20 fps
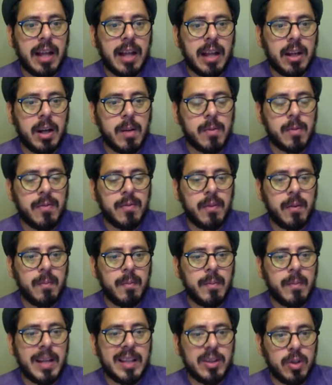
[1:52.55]
that comes
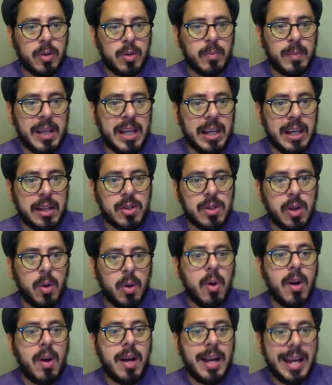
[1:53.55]
from to be.
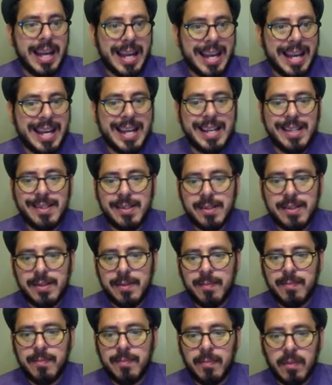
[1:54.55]
So
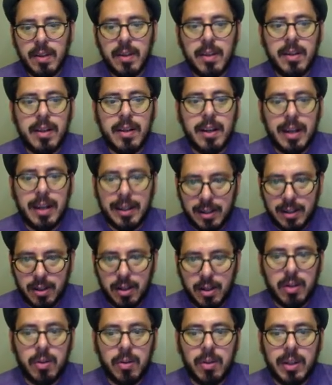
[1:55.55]
is an
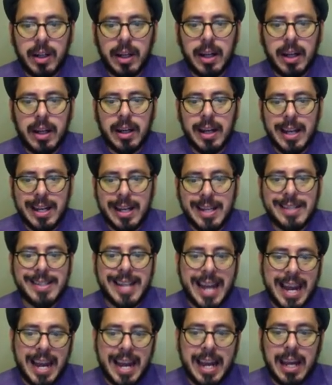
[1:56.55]
article again
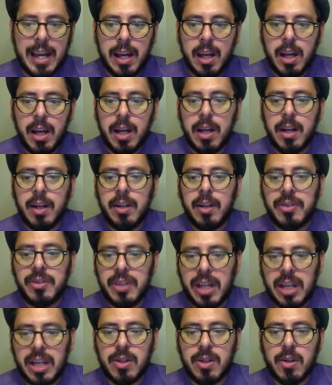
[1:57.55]
is a
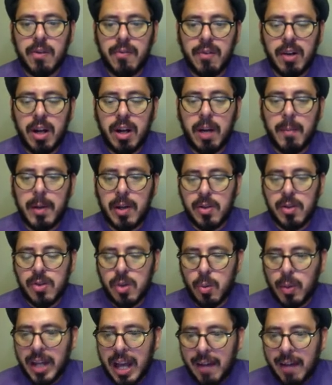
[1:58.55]
dangerous phenomenon.
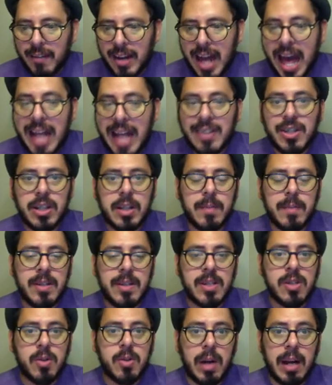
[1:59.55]
So we have an
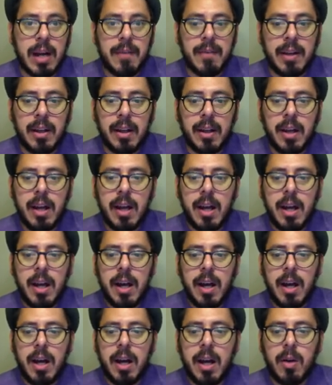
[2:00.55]
adjective describing
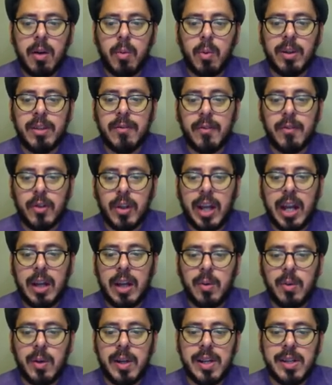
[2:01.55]
what the
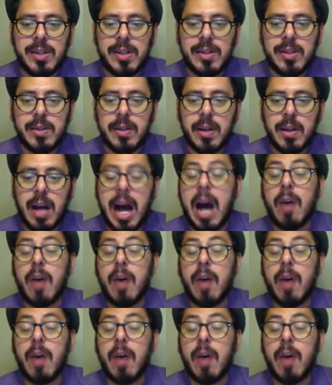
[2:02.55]
volcano is,